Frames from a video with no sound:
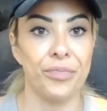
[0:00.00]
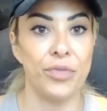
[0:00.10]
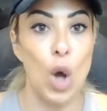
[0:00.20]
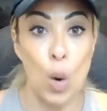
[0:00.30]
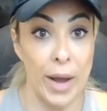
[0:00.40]

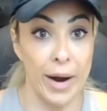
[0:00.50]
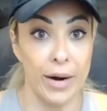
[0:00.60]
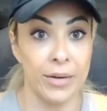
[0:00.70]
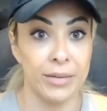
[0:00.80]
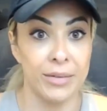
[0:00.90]

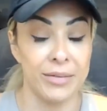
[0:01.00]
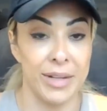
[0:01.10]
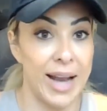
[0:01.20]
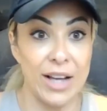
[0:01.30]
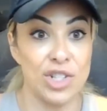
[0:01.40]
Nowhere.
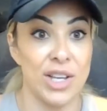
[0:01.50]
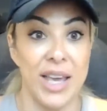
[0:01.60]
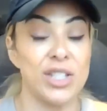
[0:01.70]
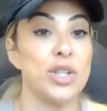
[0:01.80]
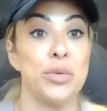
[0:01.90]
It actually
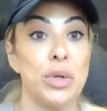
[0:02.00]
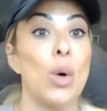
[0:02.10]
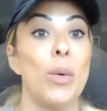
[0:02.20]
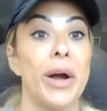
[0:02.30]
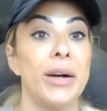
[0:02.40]
gets you
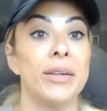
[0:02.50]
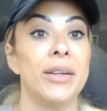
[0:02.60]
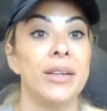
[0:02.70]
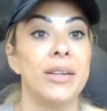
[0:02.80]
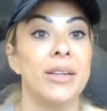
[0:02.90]
nowhere.
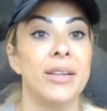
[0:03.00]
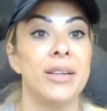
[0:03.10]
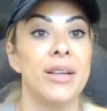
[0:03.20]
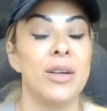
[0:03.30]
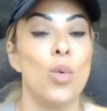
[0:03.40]

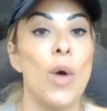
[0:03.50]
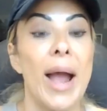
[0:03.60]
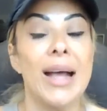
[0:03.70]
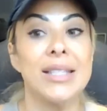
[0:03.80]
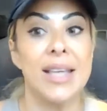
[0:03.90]

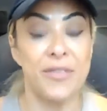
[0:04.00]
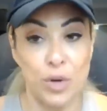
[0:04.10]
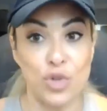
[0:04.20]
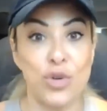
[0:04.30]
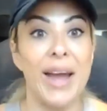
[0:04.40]
Whereas if
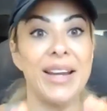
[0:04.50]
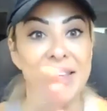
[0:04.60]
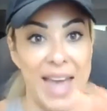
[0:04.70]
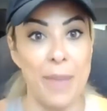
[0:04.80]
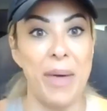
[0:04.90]
you try
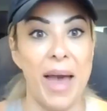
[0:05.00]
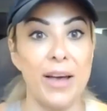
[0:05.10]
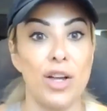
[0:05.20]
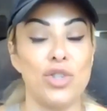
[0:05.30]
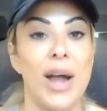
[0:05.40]
to get
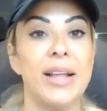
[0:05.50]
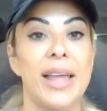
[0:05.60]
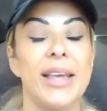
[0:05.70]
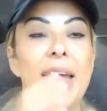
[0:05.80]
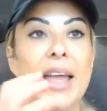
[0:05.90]
back on track,
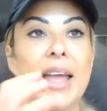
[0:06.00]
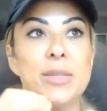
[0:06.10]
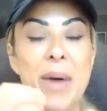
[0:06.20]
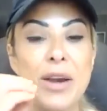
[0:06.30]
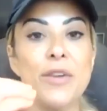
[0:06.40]
like it's
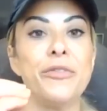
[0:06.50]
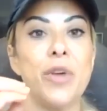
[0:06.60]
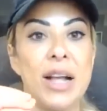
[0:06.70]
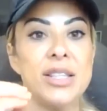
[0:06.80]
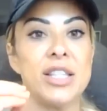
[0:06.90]
better for
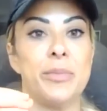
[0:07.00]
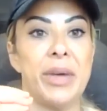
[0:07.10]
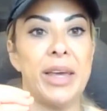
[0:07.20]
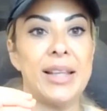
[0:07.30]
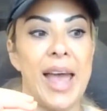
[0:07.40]
us to
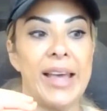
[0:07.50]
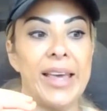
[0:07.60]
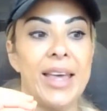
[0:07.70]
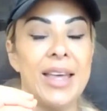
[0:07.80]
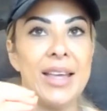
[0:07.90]
be like
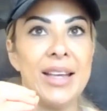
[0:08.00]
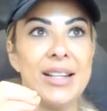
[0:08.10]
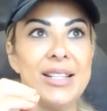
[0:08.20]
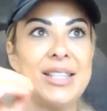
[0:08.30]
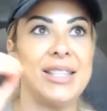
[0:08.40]

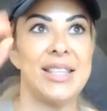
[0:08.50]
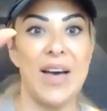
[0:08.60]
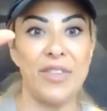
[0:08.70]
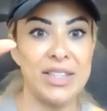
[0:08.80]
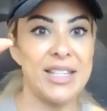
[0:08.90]

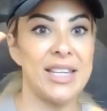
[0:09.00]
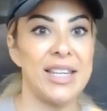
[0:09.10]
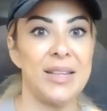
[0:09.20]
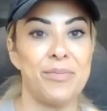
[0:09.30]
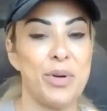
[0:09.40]
70%